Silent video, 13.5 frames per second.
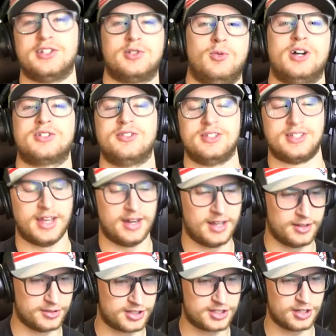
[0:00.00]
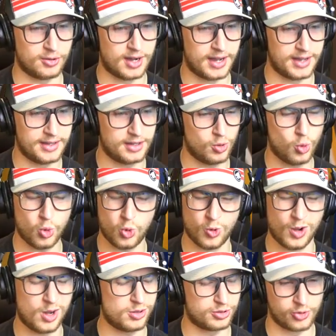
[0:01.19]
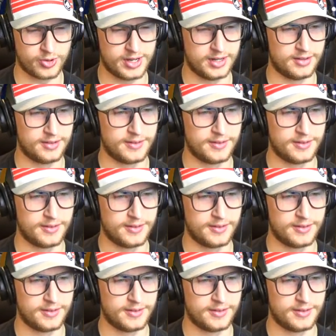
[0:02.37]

Just watching this head held so high. Oh, all green.